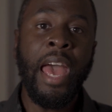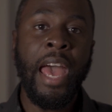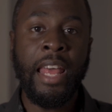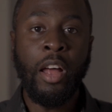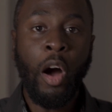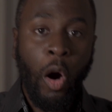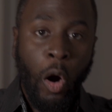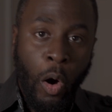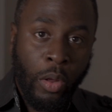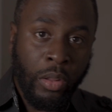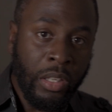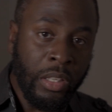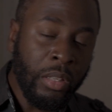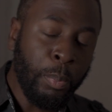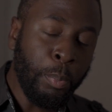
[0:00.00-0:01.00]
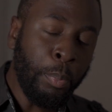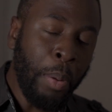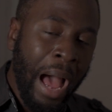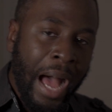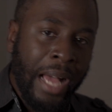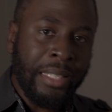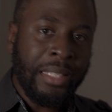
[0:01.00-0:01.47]
and all these
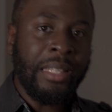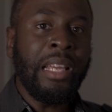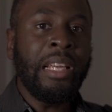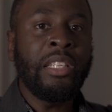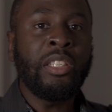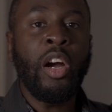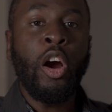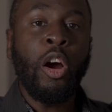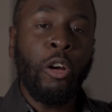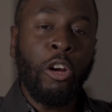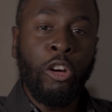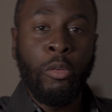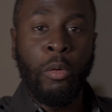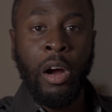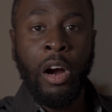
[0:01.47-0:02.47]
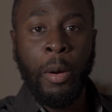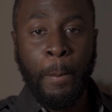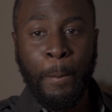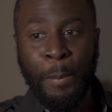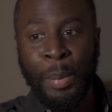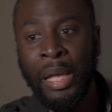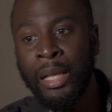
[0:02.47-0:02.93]
past things
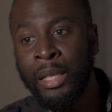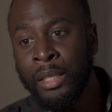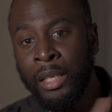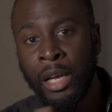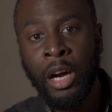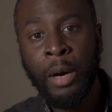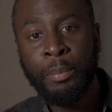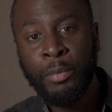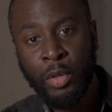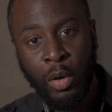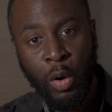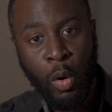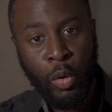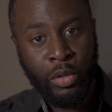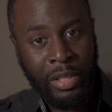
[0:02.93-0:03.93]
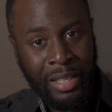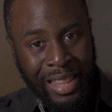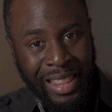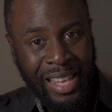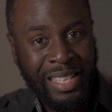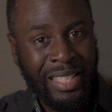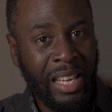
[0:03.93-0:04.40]
are building up to go to
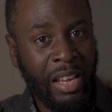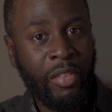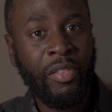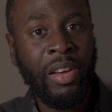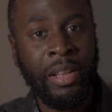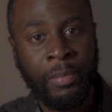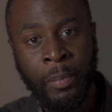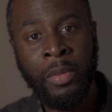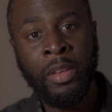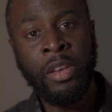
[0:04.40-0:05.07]
this event.